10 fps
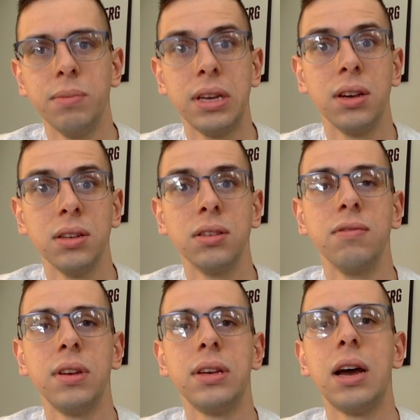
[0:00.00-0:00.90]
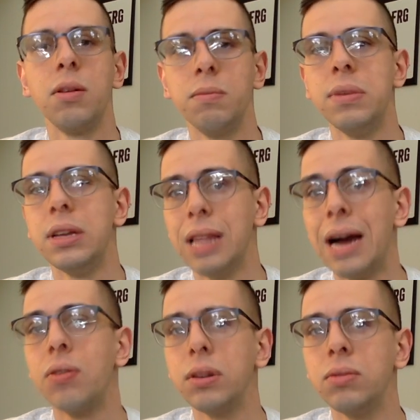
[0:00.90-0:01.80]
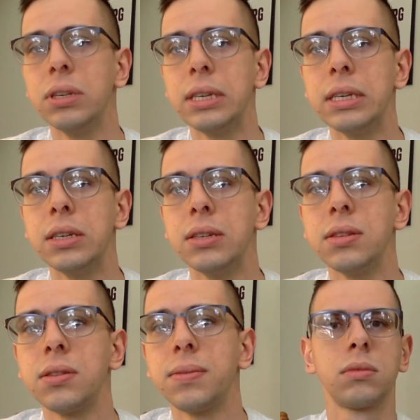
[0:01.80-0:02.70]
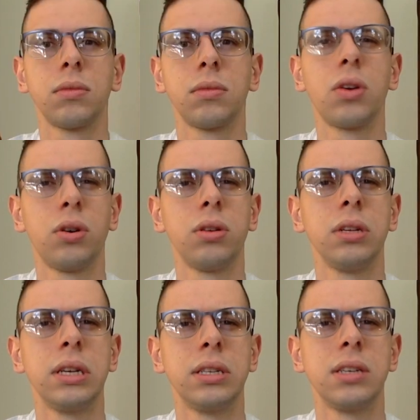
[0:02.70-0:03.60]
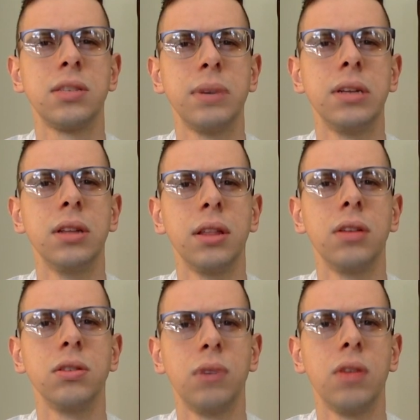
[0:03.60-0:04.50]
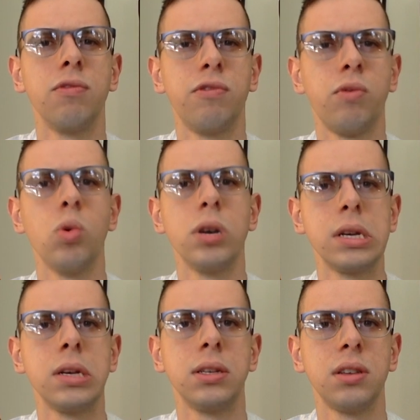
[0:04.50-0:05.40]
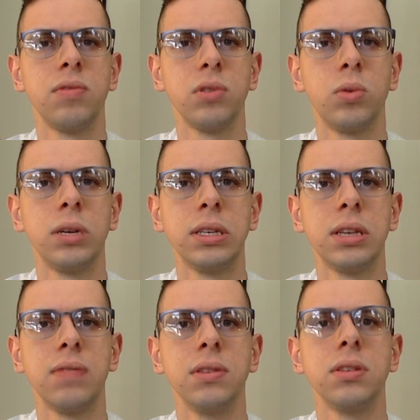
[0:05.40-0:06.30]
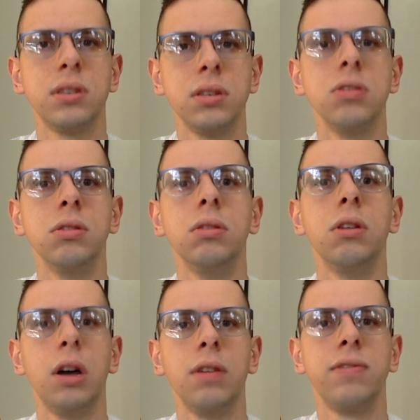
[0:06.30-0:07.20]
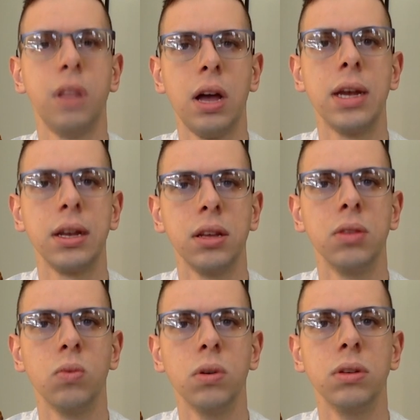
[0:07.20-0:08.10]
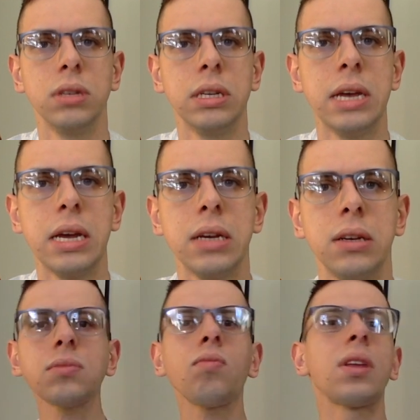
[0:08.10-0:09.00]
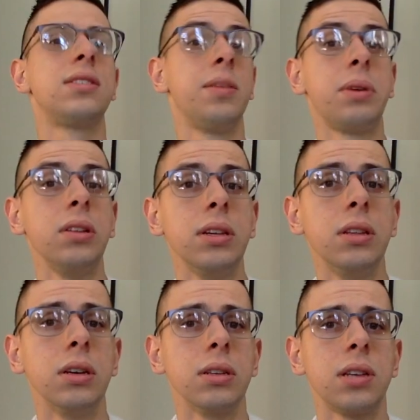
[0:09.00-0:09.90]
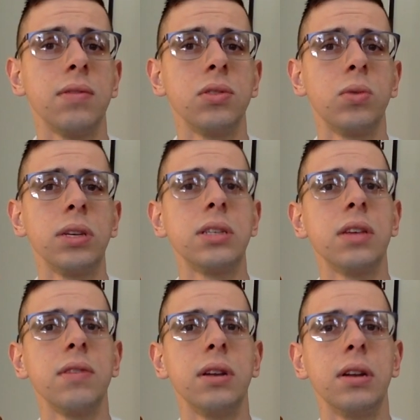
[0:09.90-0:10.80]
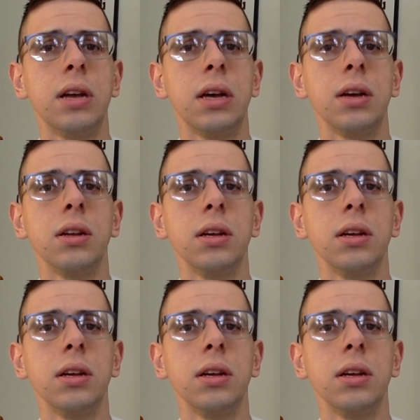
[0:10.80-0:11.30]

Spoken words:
because of how loud it really is. Currently, it's estimated that there's around 40 727s still flying in the world today. Typically, the 727 had